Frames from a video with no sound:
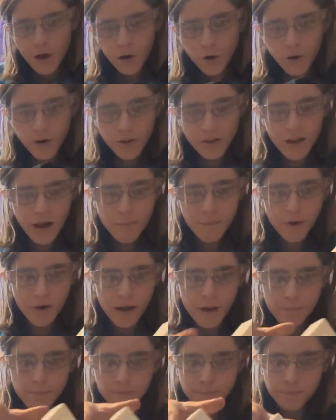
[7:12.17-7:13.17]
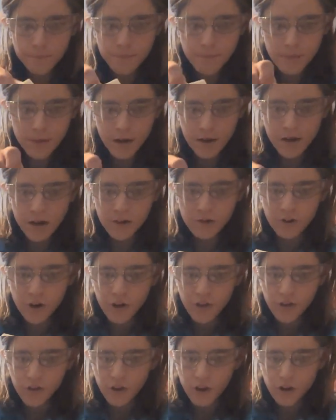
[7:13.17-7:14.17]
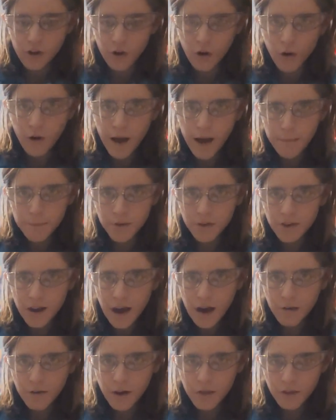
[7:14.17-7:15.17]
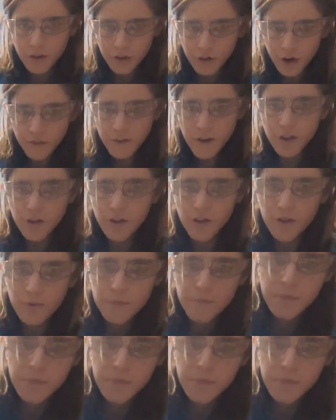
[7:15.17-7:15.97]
whole assembly, it just clamps down on the surface.